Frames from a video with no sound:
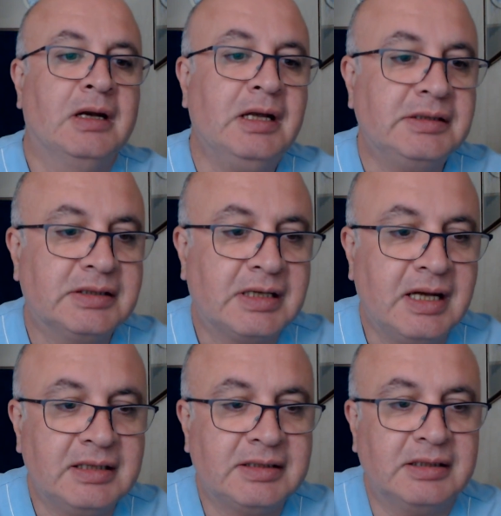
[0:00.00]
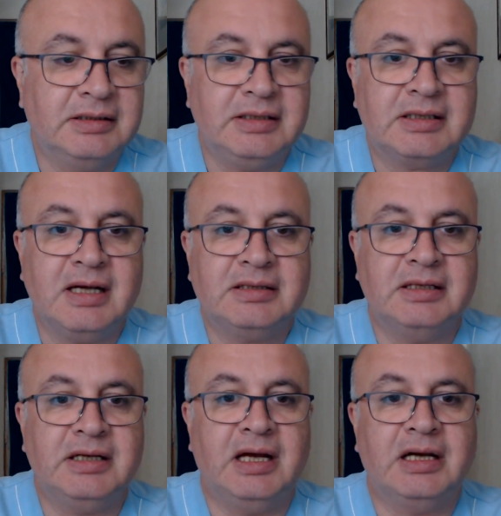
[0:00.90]
Let's discuss
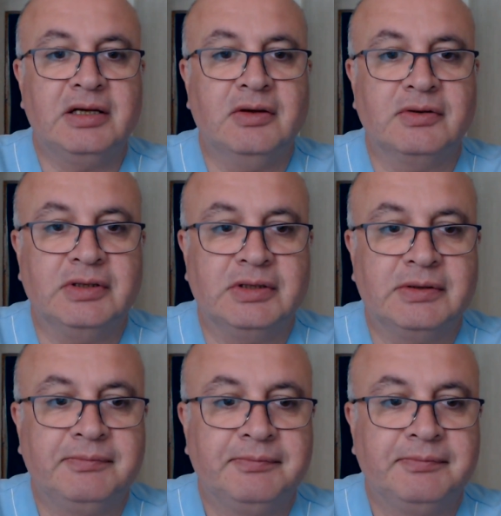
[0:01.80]
the diagnosis.